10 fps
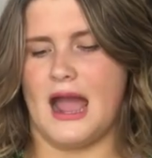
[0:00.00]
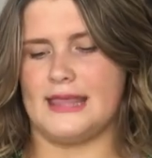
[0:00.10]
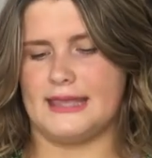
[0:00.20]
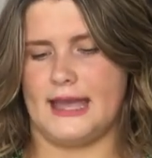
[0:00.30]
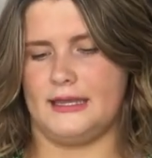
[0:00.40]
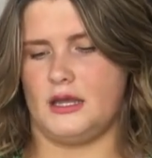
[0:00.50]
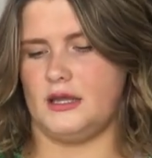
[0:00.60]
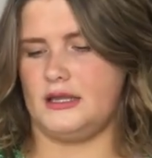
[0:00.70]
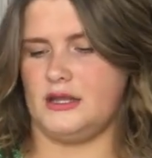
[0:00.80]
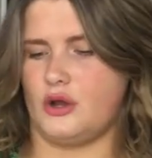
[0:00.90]
and then
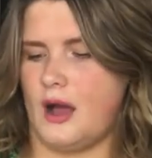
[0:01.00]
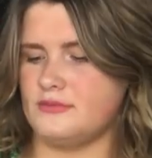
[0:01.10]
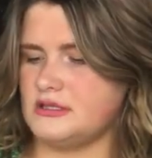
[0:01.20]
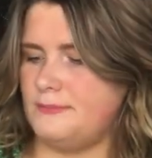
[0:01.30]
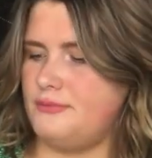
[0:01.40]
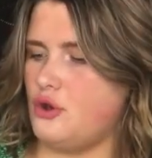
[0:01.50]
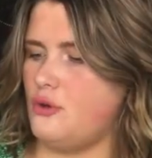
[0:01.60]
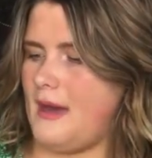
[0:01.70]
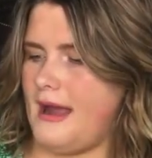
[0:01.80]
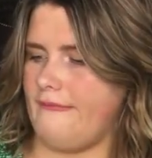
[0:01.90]
you come to the
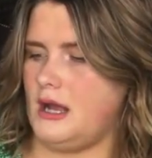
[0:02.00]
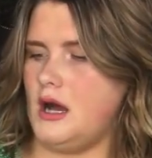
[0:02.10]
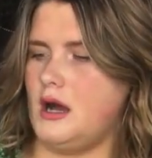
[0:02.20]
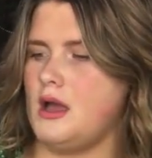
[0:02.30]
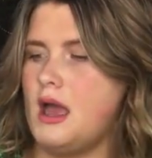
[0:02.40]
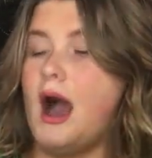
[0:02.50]
boob area